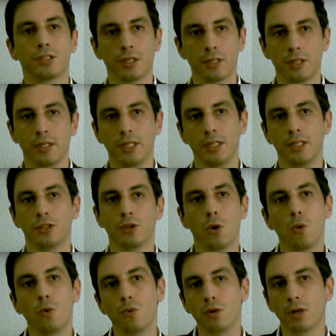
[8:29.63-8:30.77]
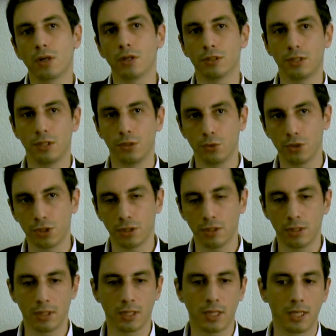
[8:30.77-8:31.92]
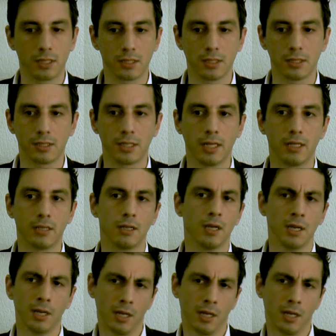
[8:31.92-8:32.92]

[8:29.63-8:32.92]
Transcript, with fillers: suddenly his own constitution that said,